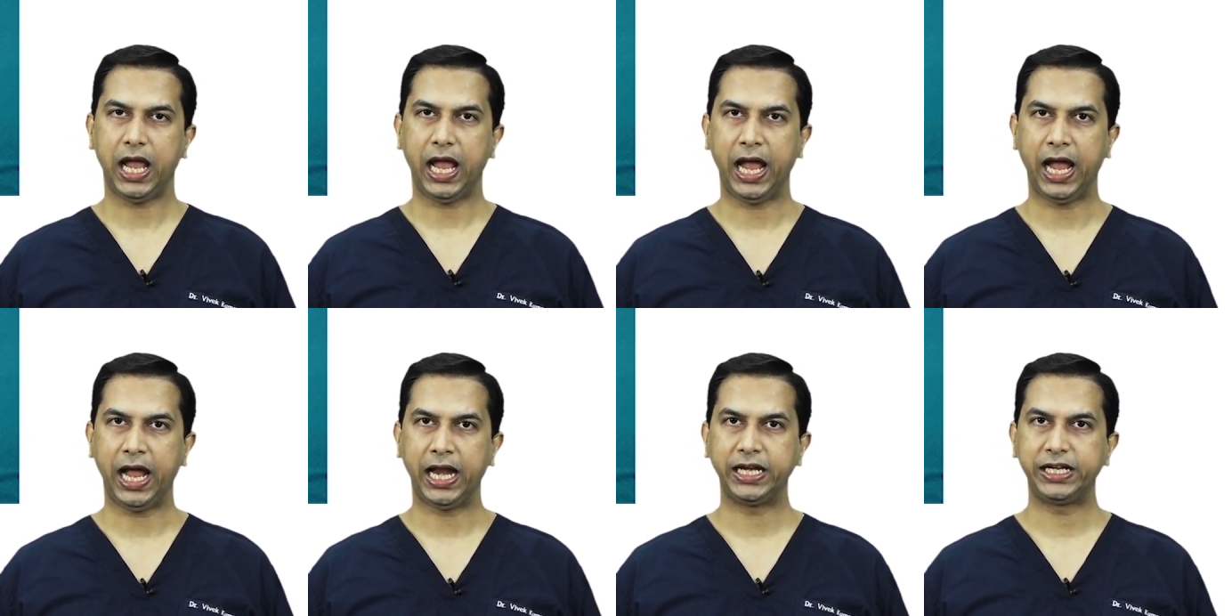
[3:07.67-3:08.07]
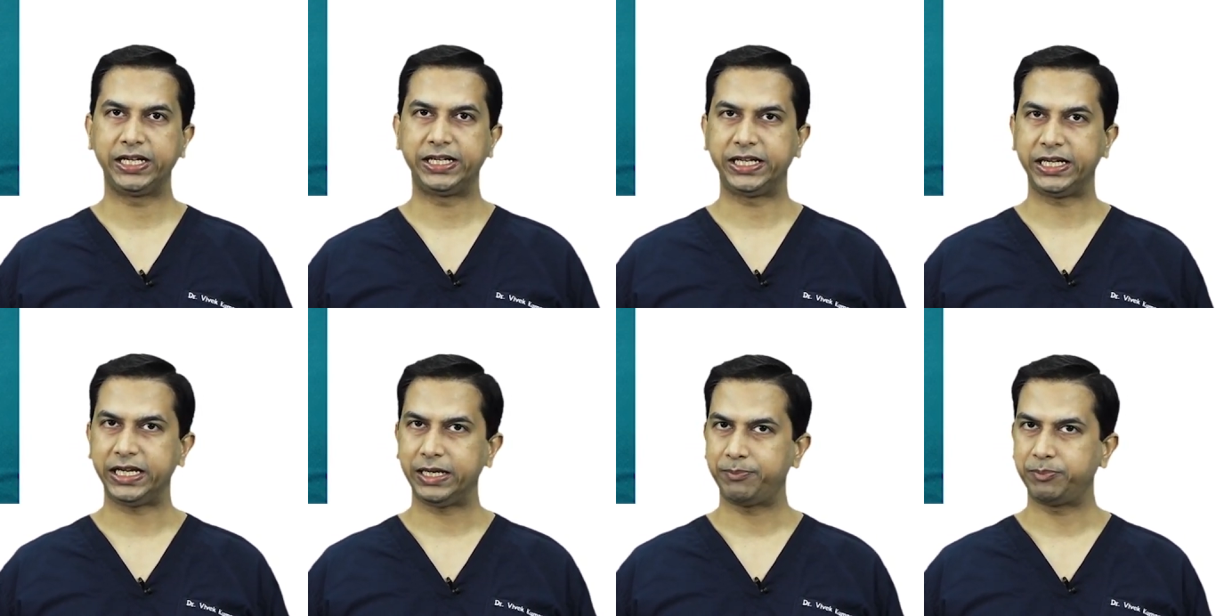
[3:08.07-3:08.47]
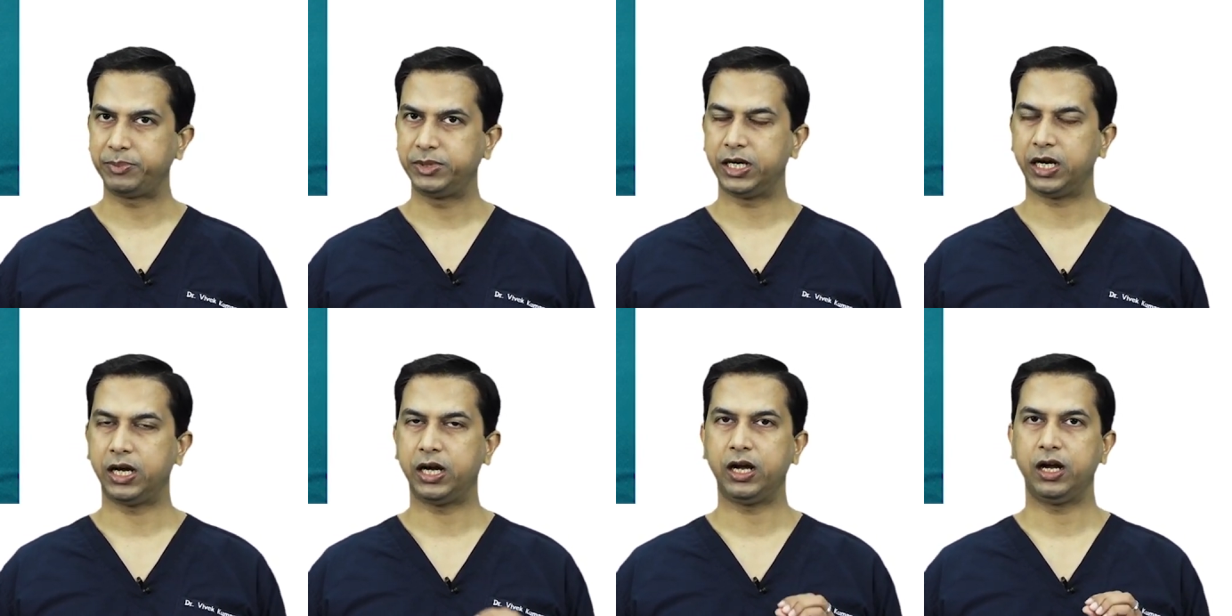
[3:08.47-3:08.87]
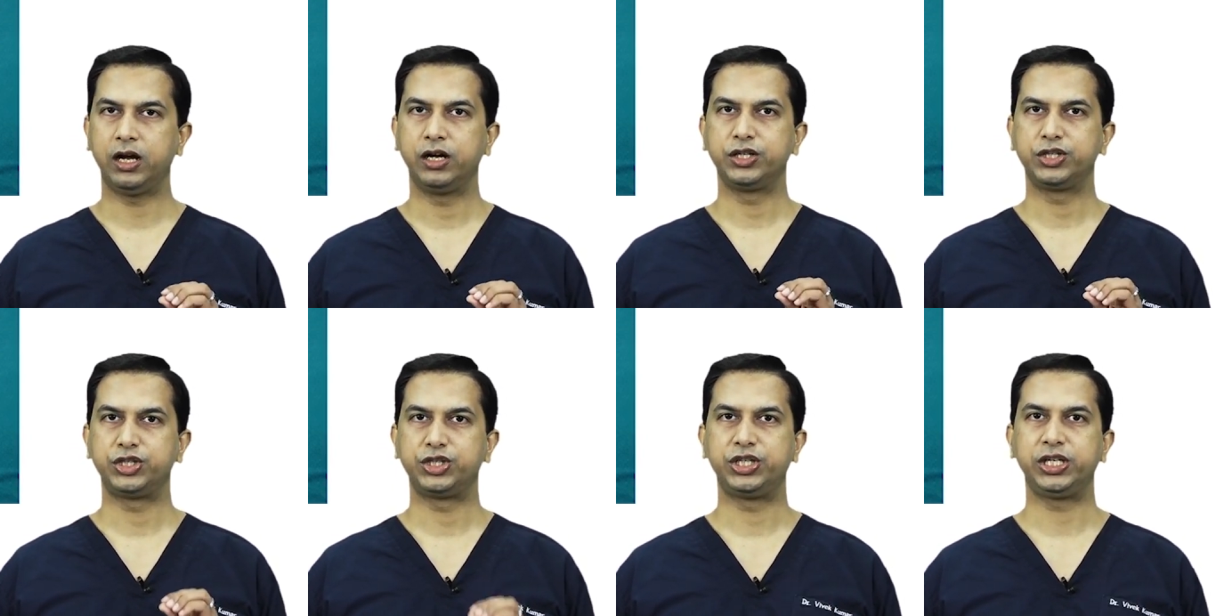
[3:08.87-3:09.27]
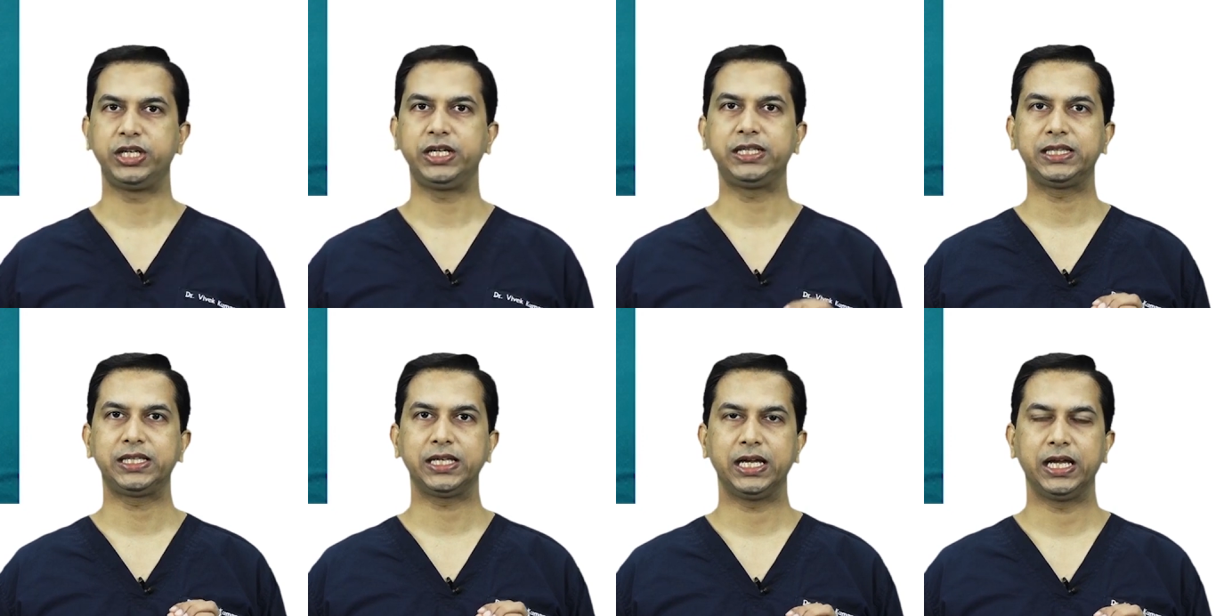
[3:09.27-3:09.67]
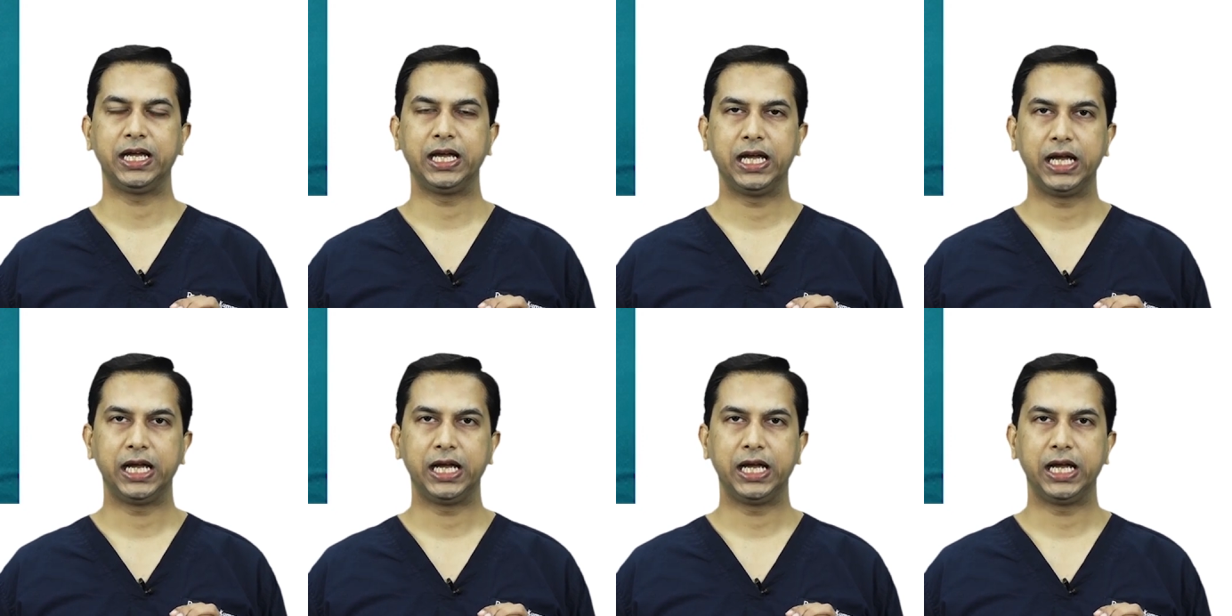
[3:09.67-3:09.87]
and keep the sheath